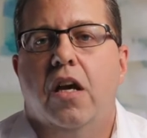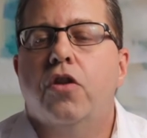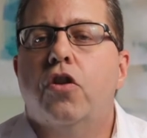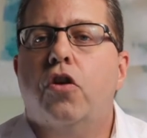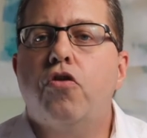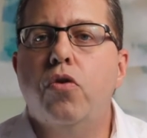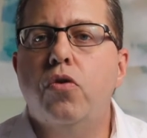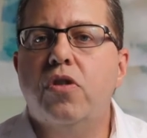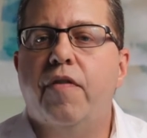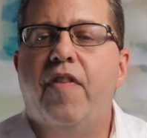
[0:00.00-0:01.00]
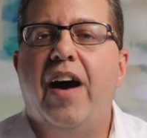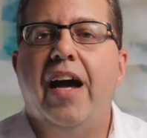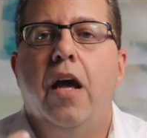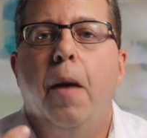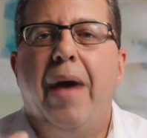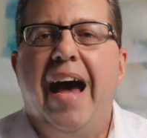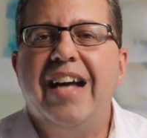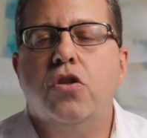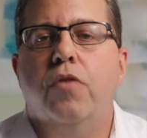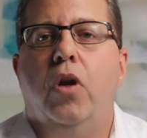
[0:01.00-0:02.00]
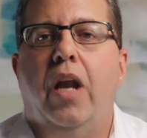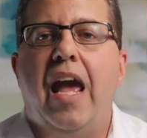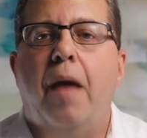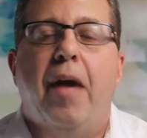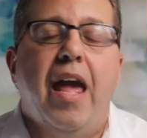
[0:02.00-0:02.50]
the crucified Passover lamb,